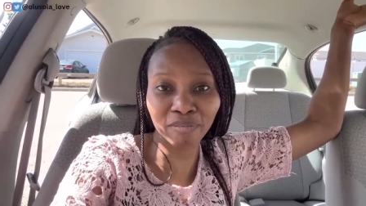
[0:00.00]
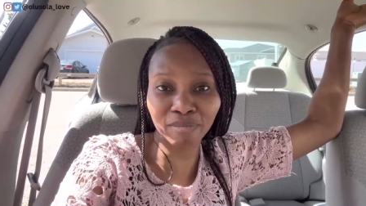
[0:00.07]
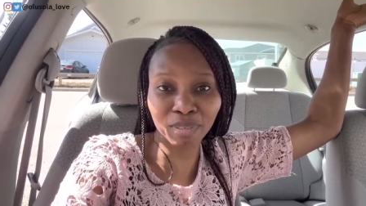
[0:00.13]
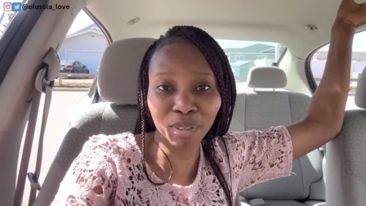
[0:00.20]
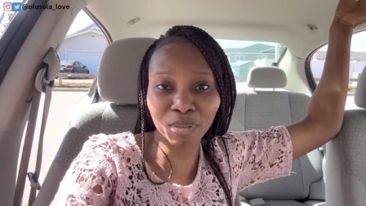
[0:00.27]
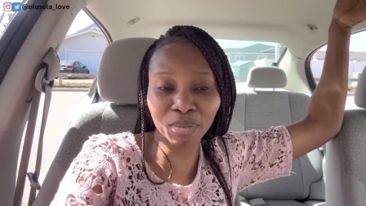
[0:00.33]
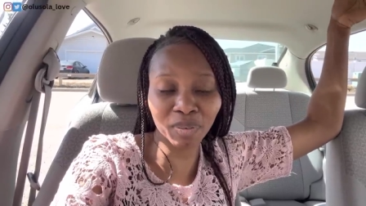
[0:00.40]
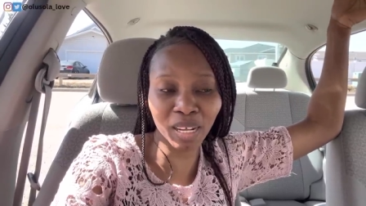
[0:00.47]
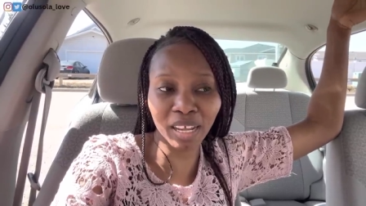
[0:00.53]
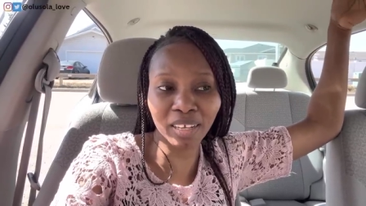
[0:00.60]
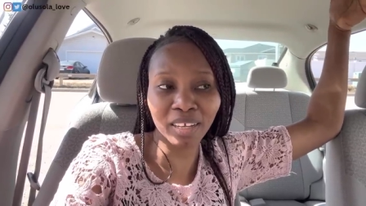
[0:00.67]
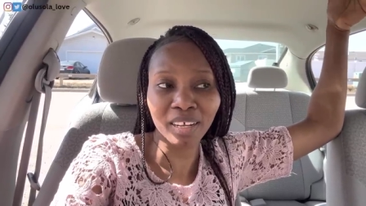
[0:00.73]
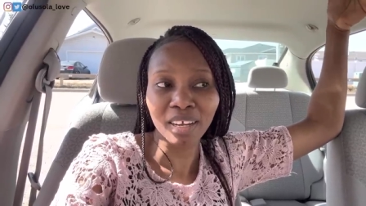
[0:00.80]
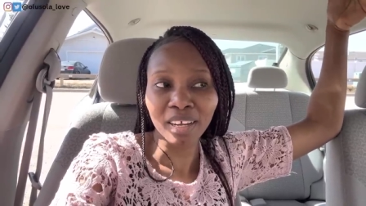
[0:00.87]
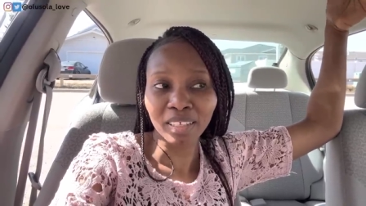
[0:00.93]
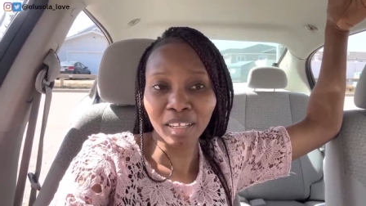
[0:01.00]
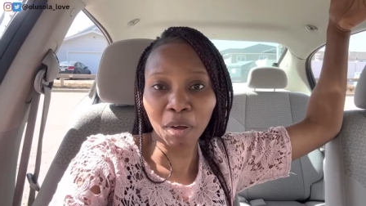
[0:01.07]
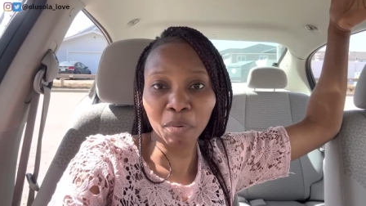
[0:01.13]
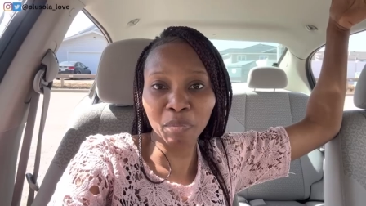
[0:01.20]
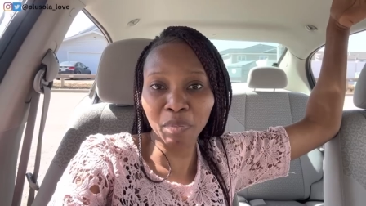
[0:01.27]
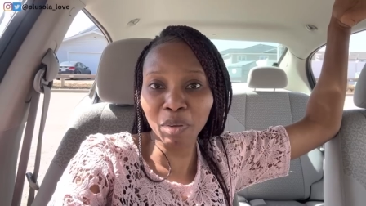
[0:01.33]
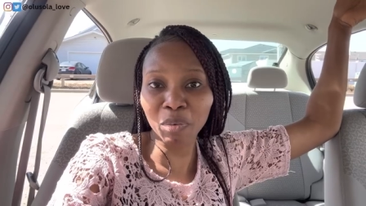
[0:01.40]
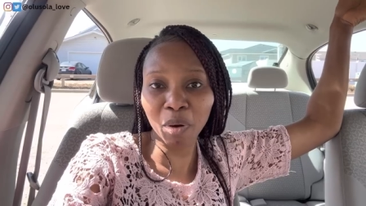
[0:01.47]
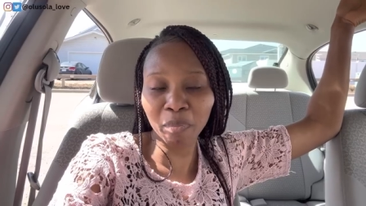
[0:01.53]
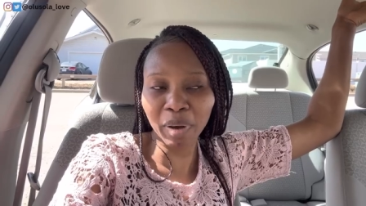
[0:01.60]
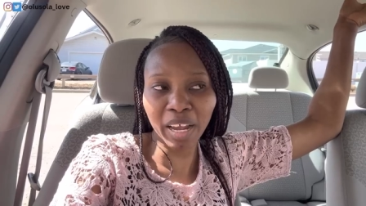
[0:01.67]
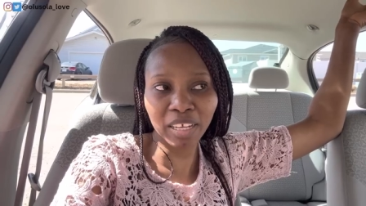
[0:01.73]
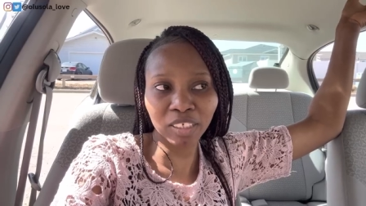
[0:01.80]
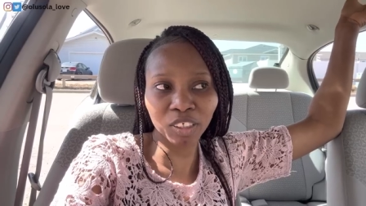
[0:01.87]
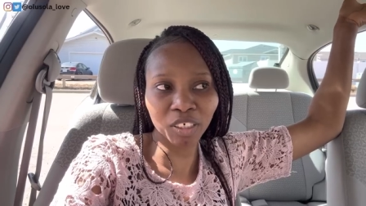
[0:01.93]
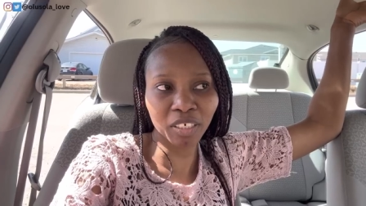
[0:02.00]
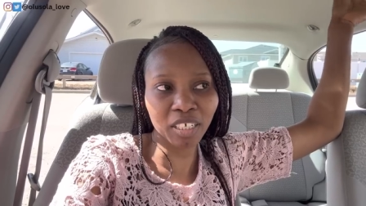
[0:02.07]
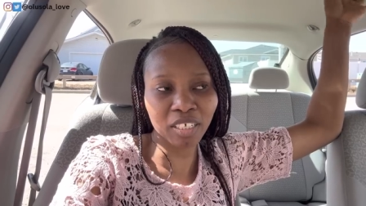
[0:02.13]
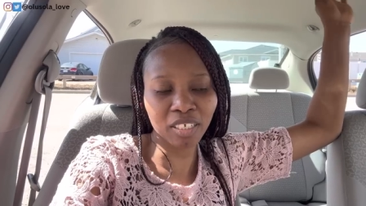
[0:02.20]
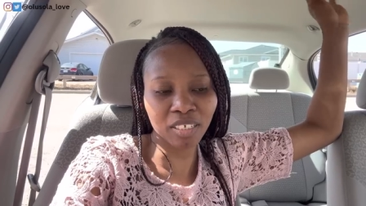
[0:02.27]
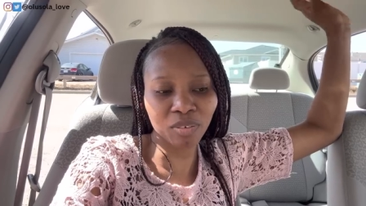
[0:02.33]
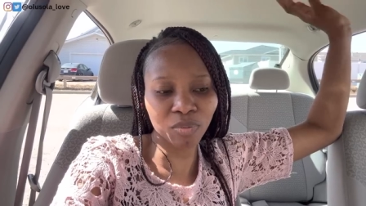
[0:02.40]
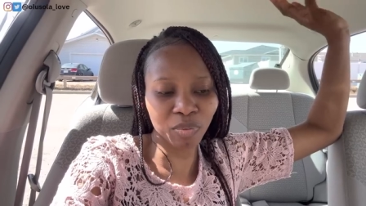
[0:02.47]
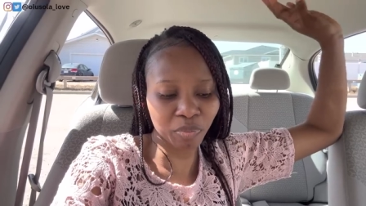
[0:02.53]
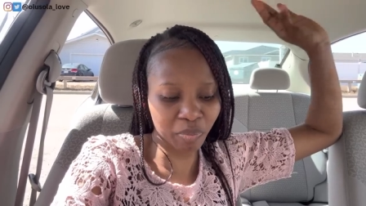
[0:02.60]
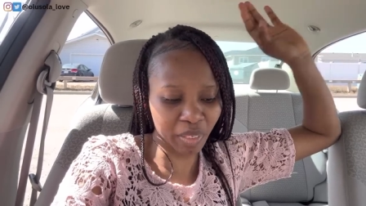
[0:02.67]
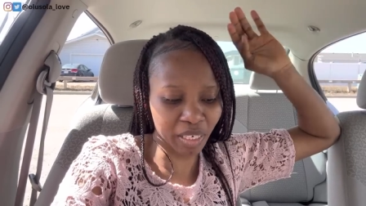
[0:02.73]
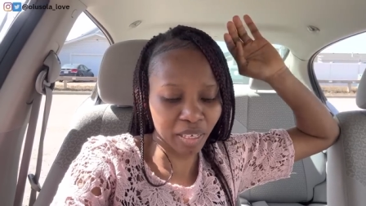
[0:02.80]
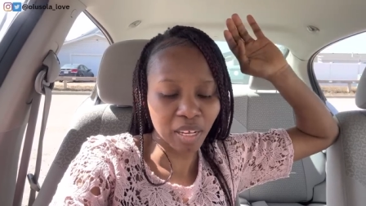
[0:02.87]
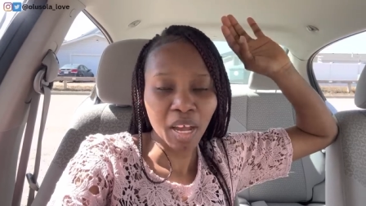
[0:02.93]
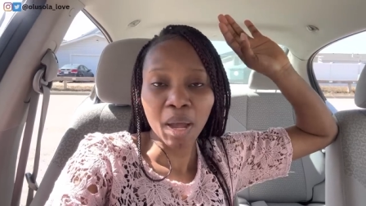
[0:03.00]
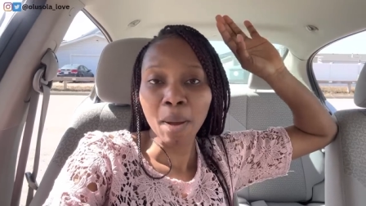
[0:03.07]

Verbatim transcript: to like, that would be what my insurance would be.